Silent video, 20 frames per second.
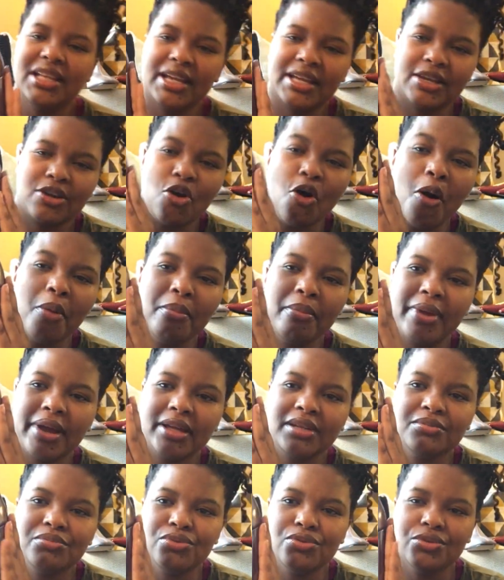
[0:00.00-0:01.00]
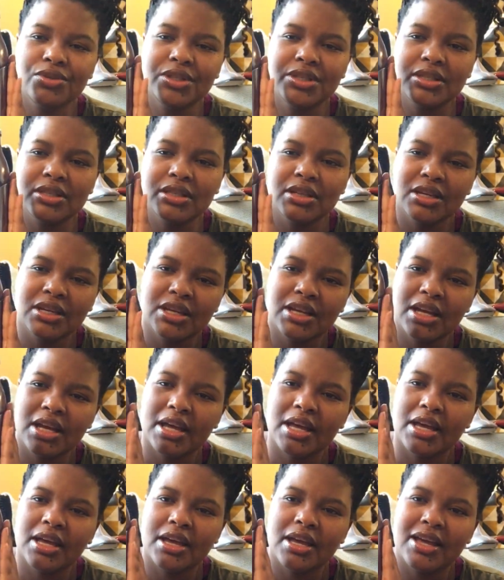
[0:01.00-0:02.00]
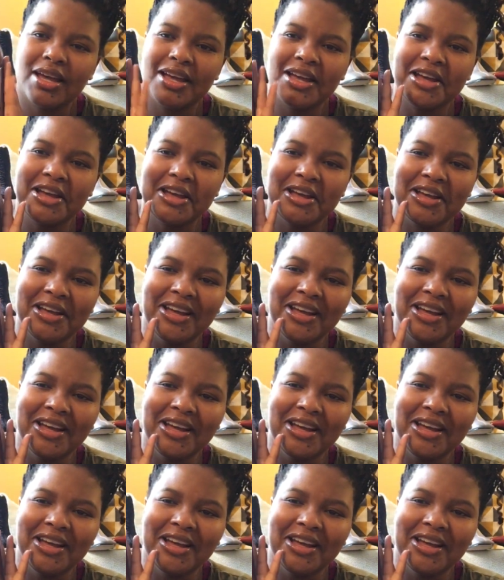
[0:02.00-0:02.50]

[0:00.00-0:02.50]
like combat boots uh,